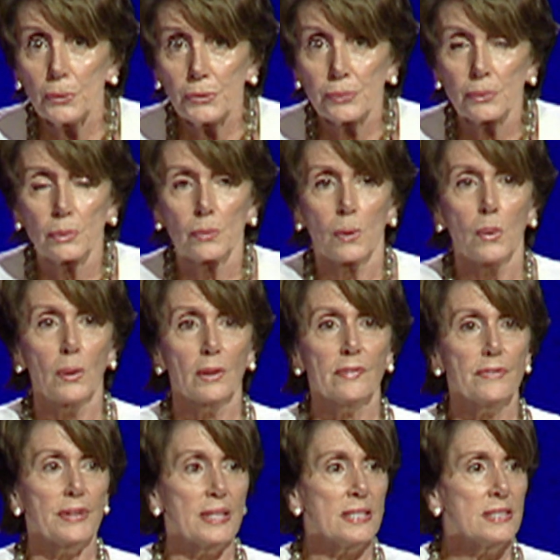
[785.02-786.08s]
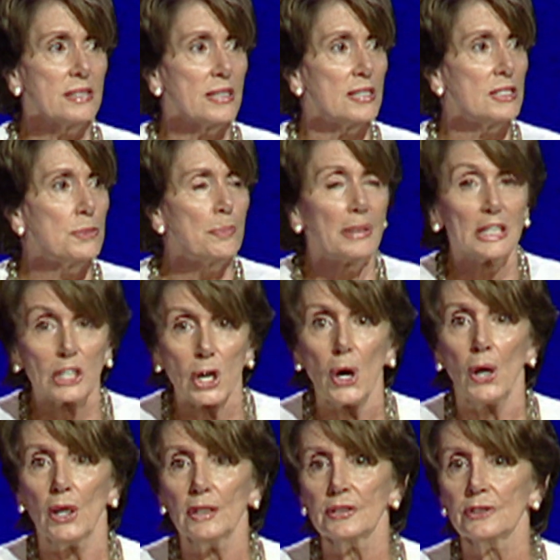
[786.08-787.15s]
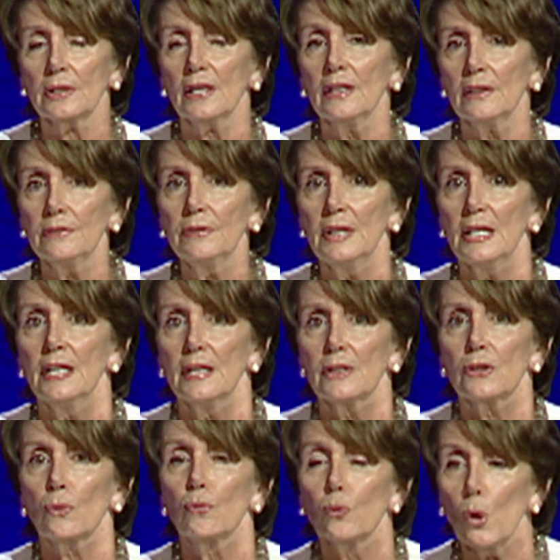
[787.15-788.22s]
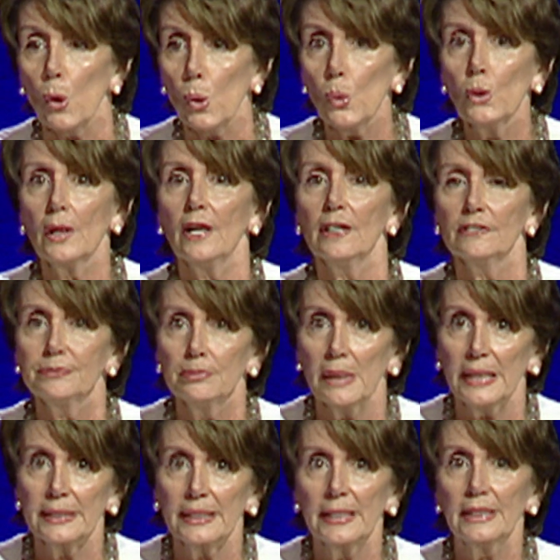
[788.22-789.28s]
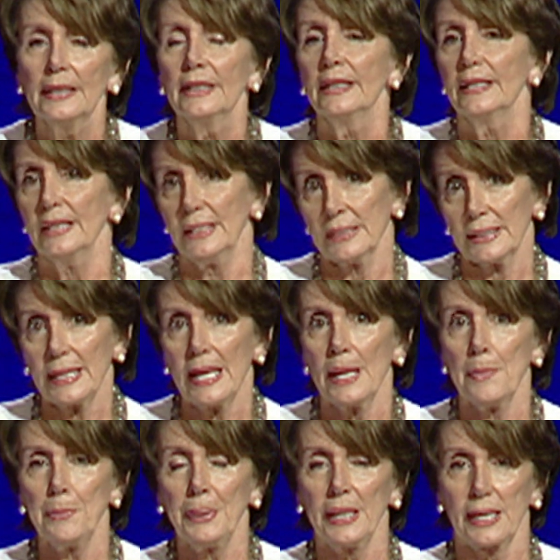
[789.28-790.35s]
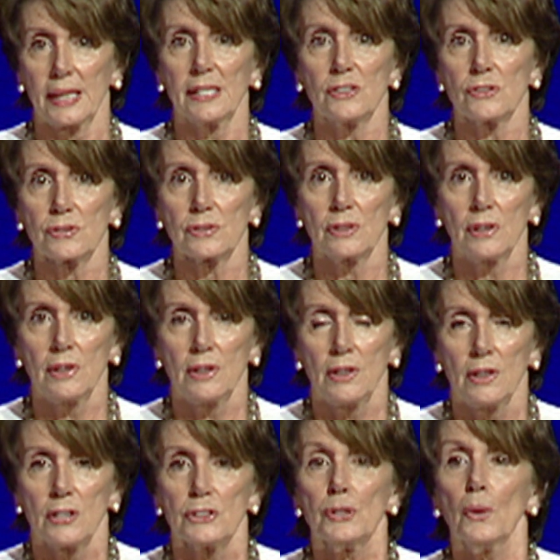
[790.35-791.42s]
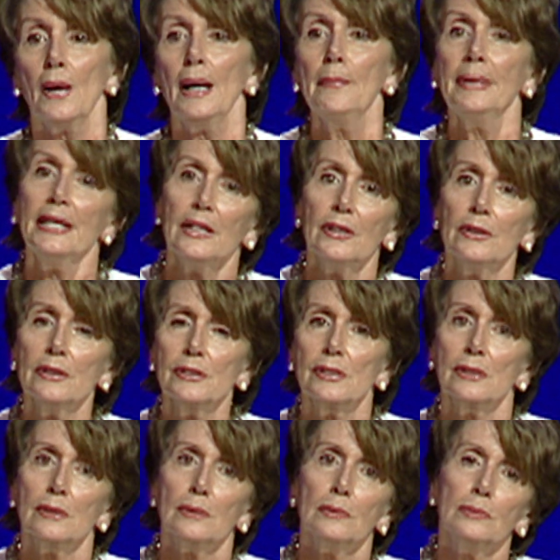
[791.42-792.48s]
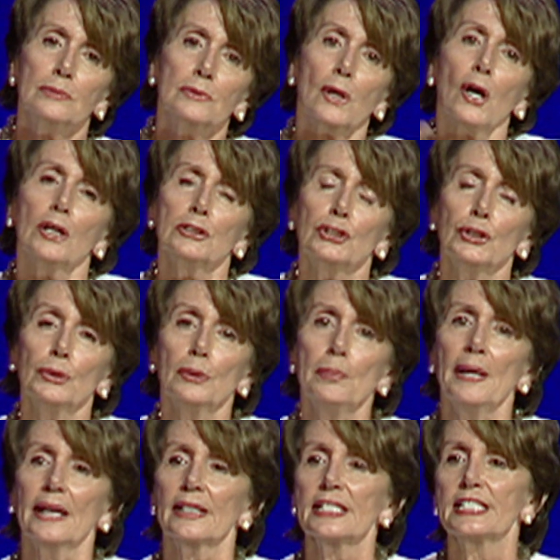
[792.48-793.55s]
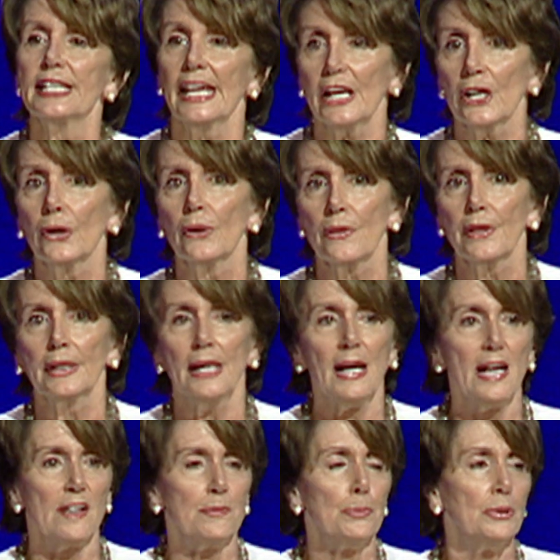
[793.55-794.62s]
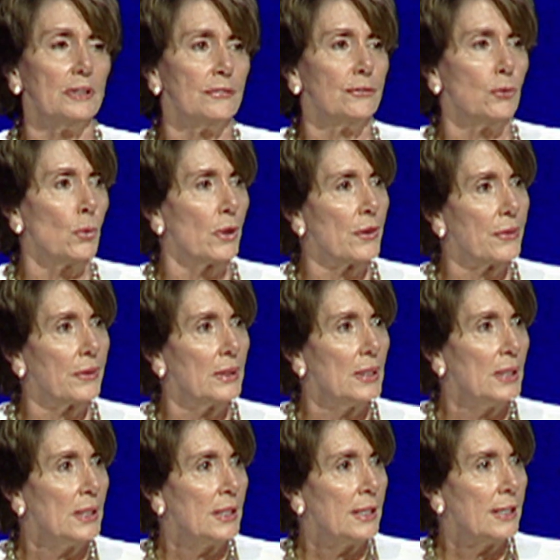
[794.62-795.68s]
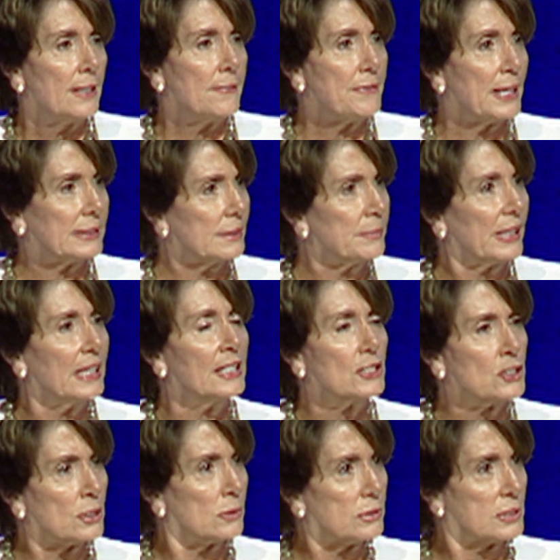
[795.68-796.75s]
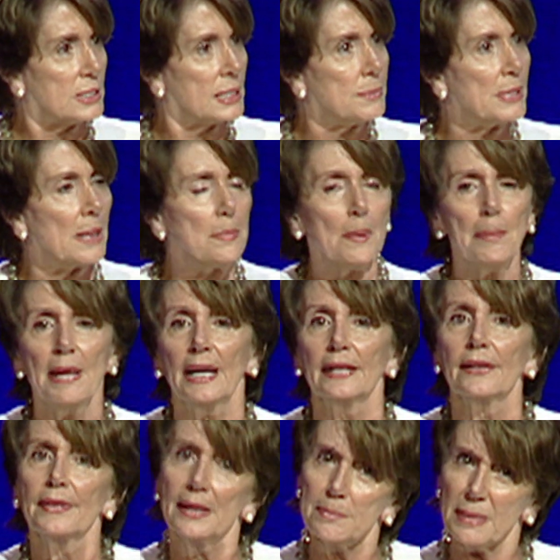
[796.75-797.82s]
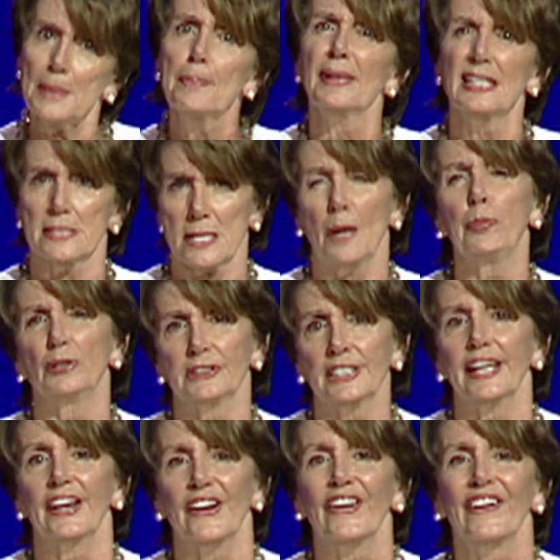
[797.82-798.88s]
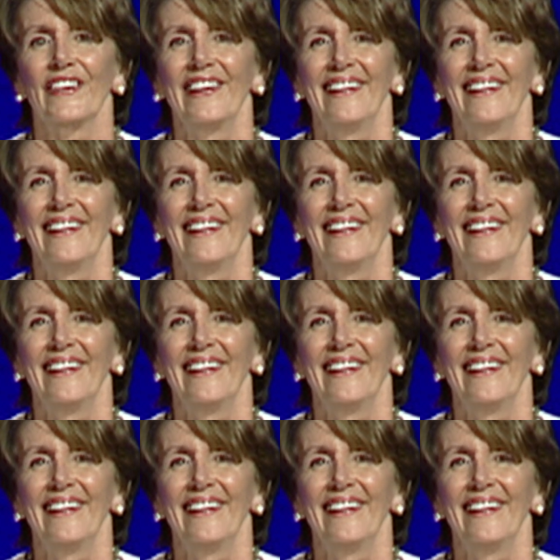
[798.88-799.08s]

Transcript: through all of this is because of the role of money in campaigns. So I'm here to talk to you about a dare that I have put forth. In fact, I'm getting so steamed up about it that it might be a double dare.